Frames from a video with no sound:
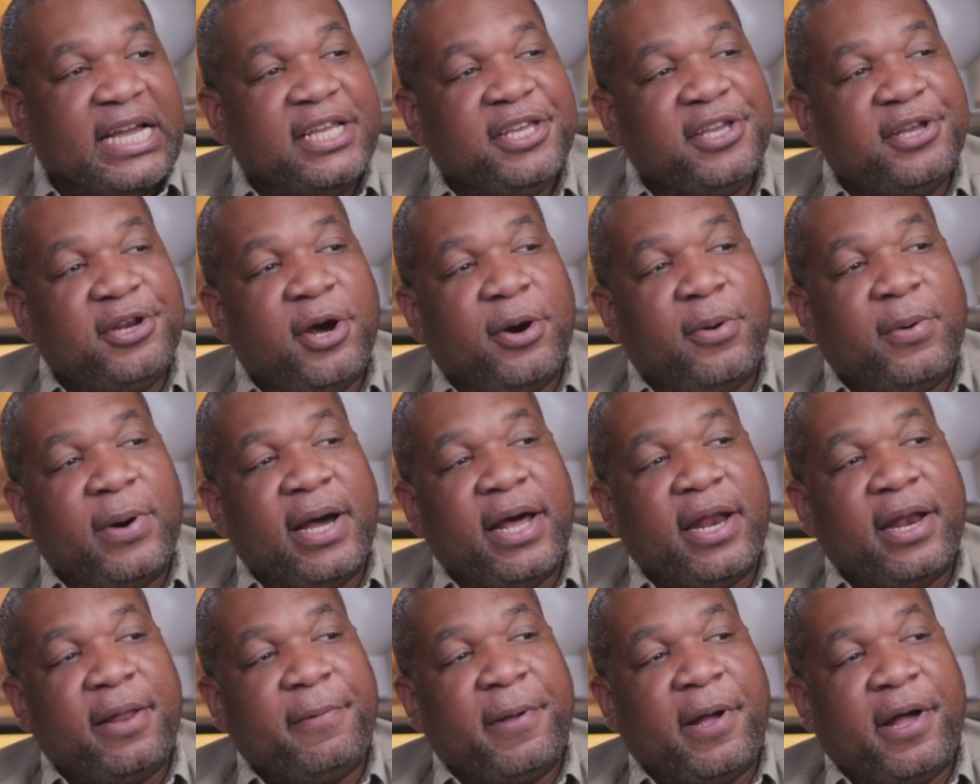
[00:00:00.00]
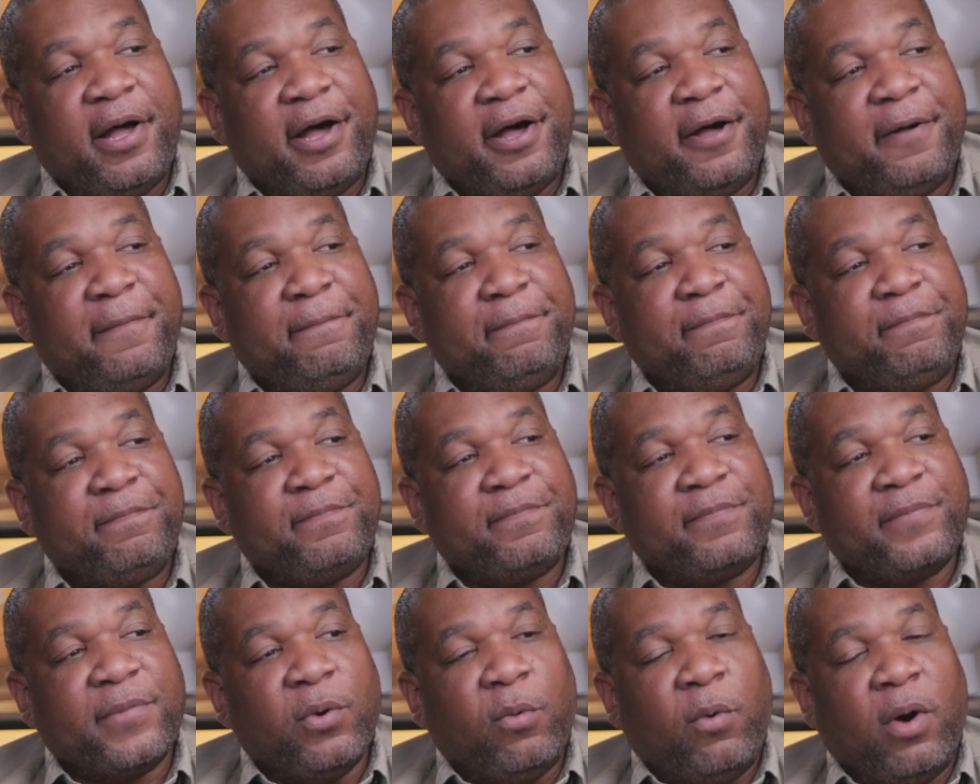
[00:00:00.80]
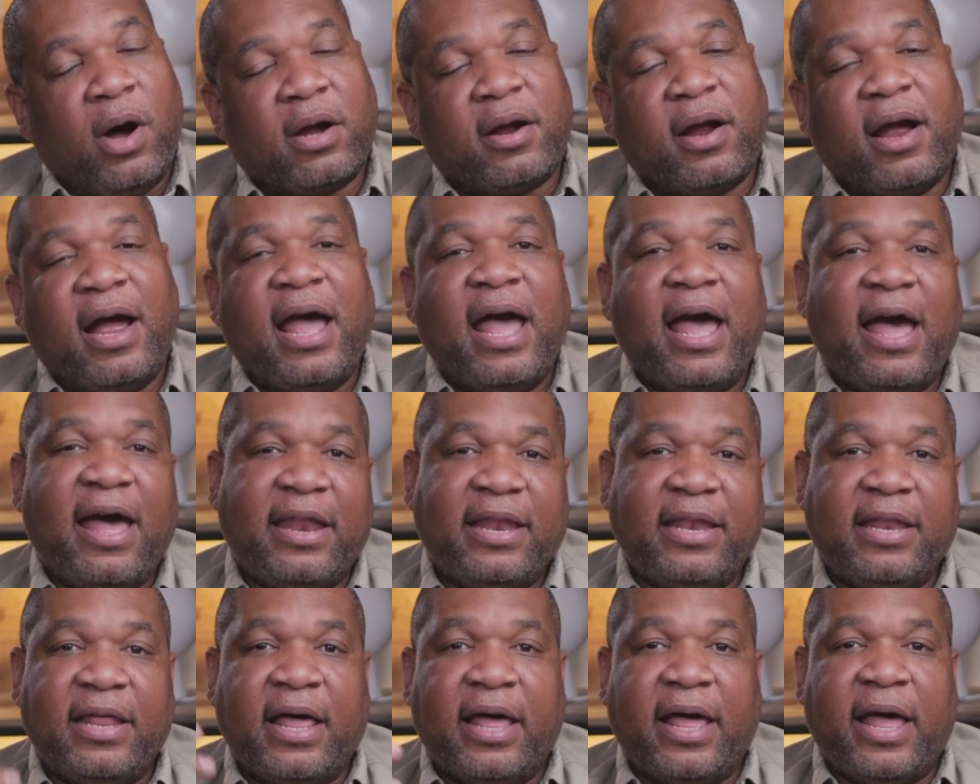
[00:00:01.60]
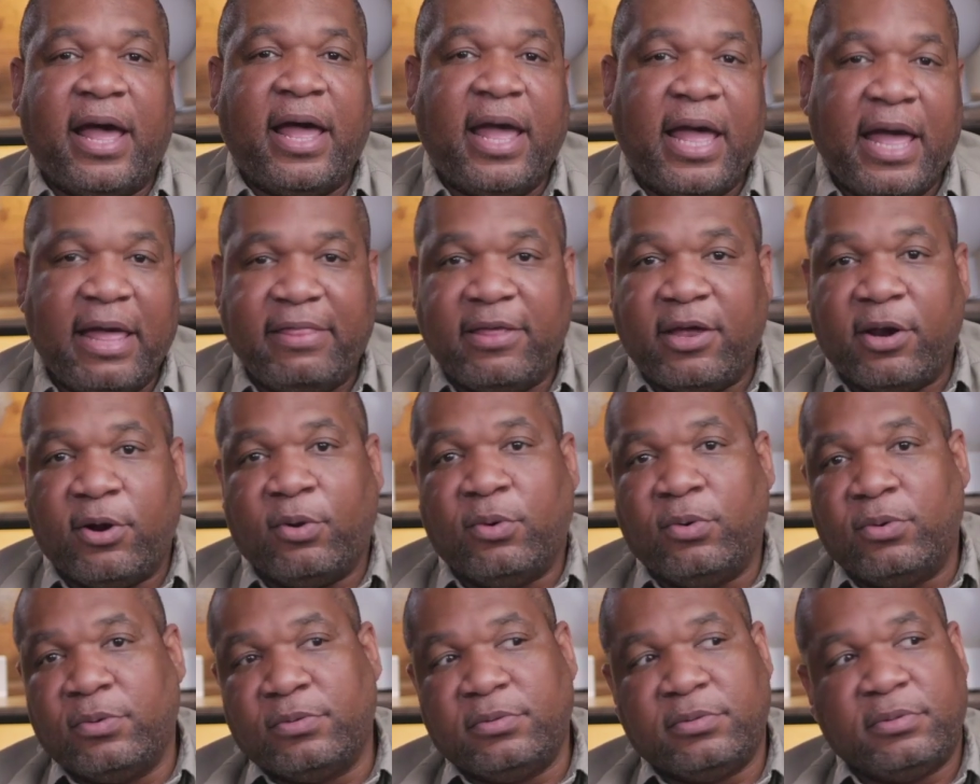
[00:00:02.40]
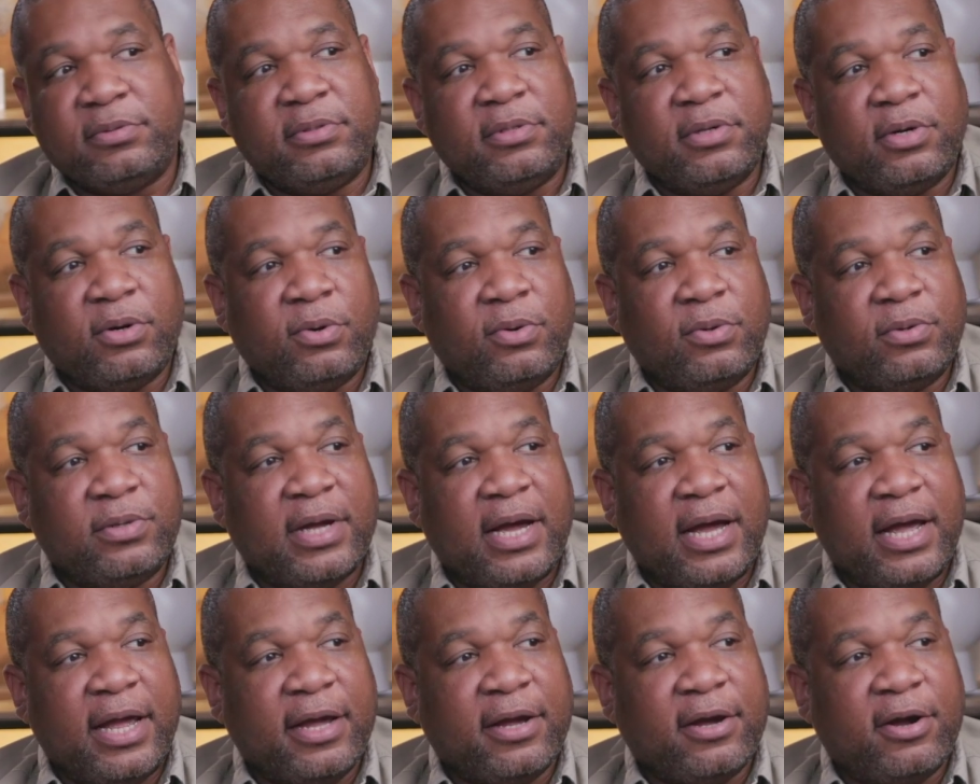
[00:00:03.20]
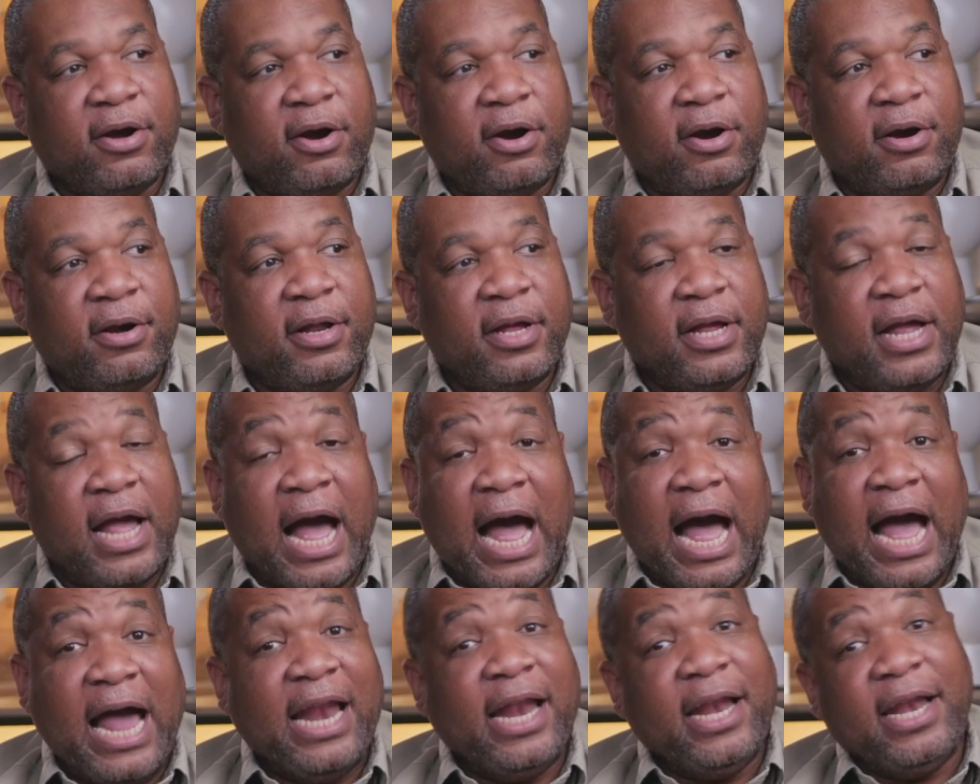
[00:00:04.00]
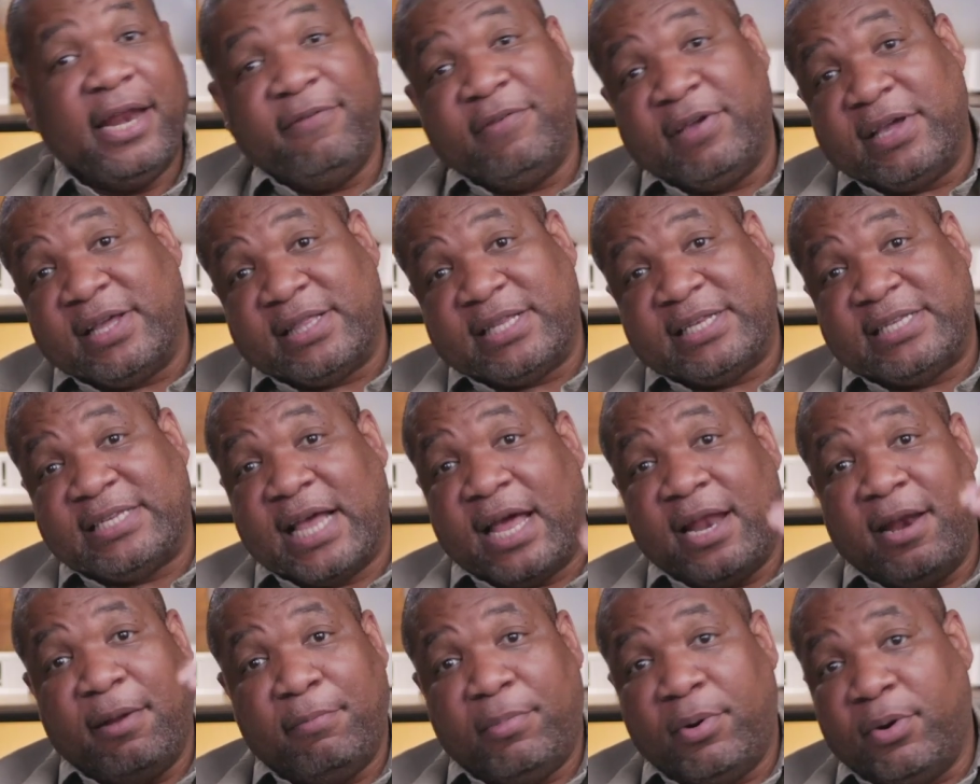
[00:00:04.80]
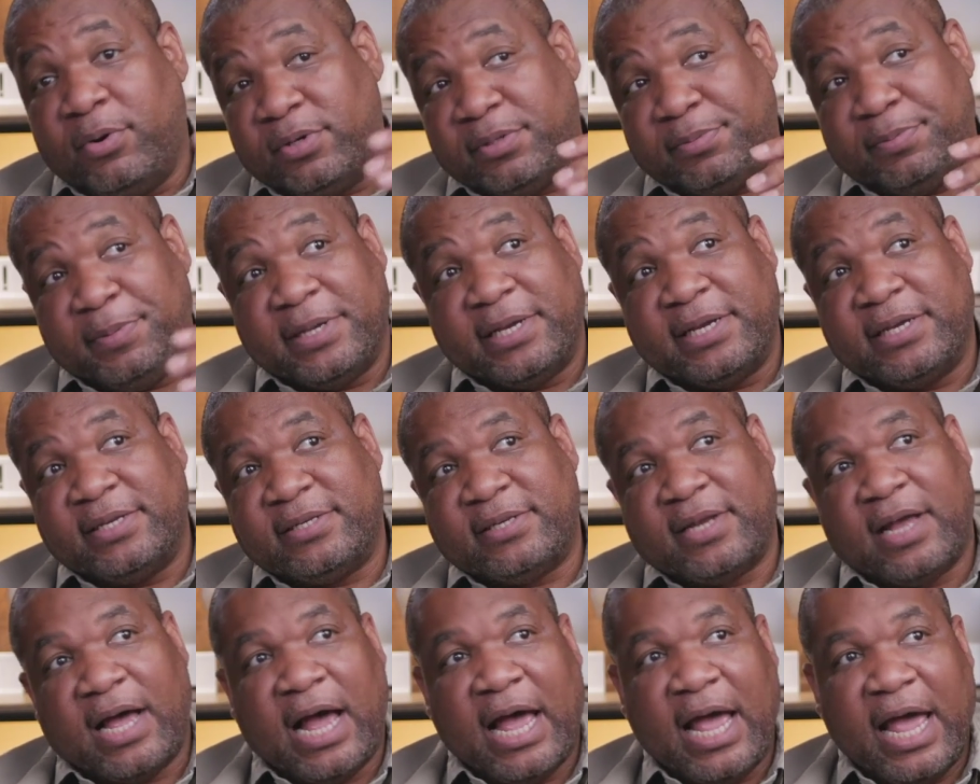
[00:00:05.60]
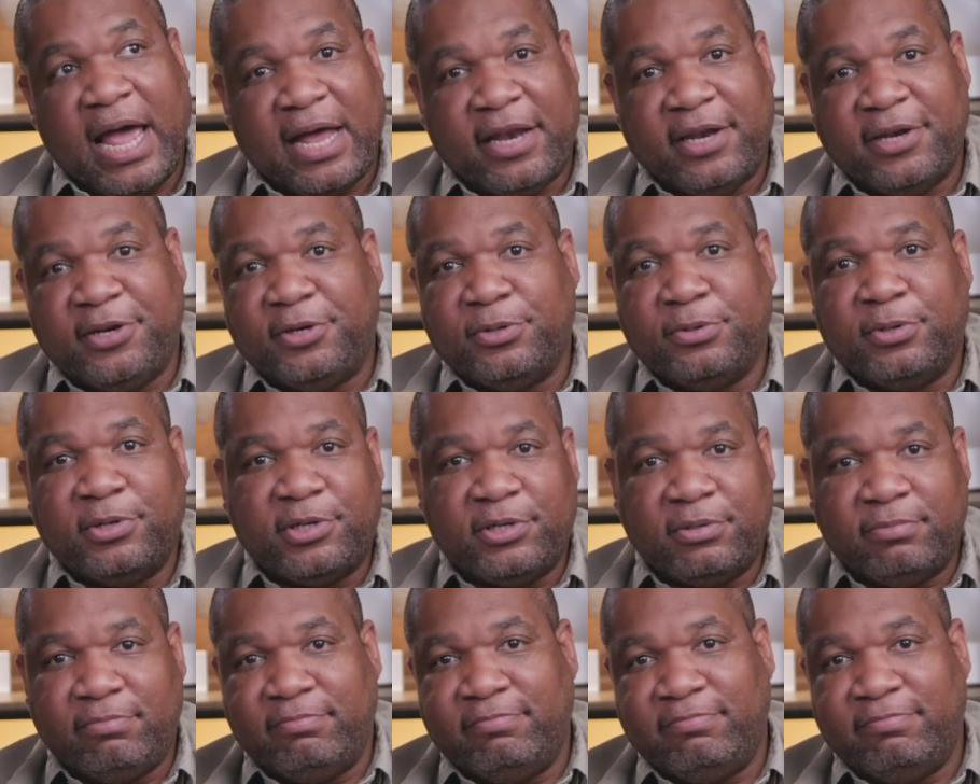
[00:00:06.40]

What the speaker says: You know what, Walker, I had that old Hyatt card. I didn't even get the sign-up bonus because I had to do it.